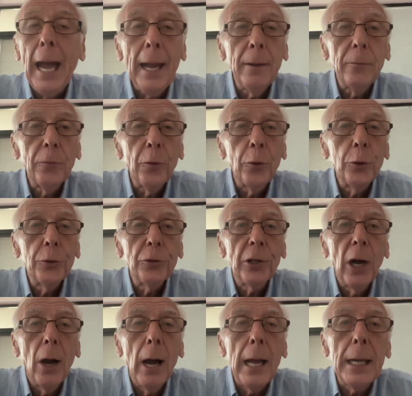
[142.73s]
at the
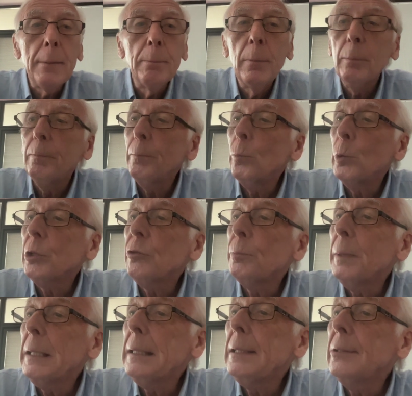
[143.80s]
time,
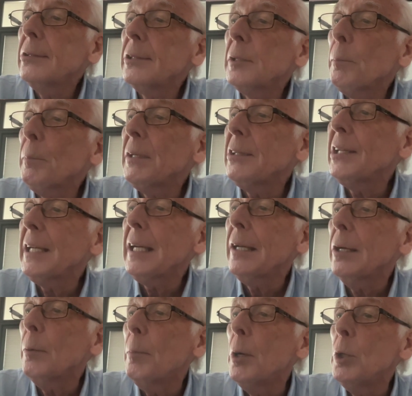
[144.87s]
which means at a
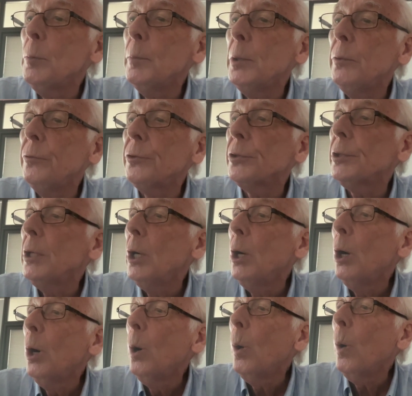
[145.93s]
particular moment
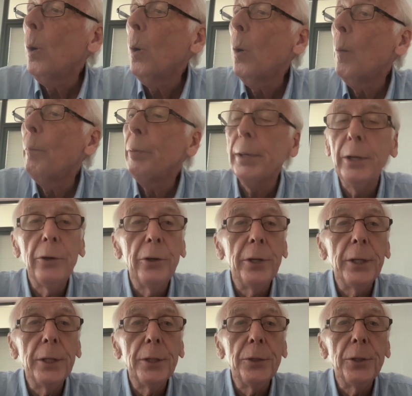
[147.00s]
or
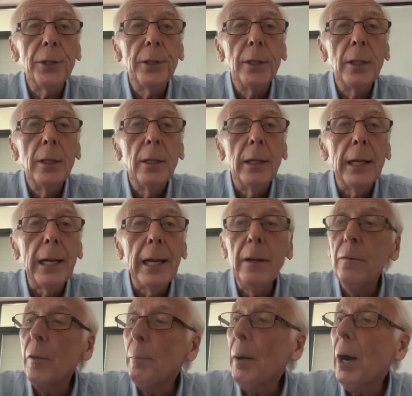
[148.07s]
period
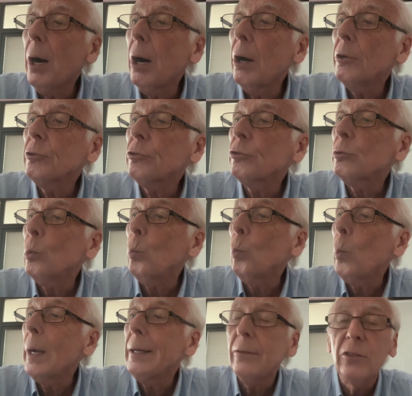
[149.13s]
in the past
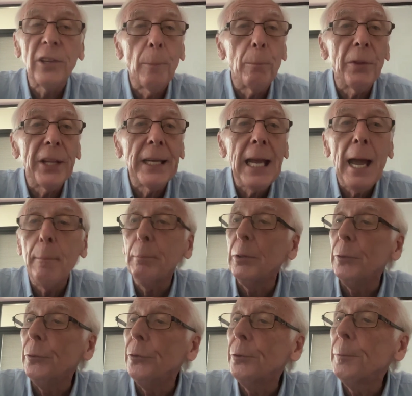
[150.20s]
when something
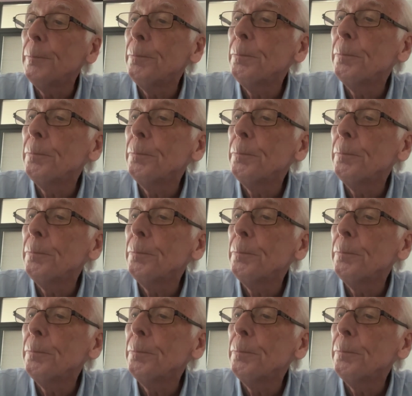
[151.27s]
happened.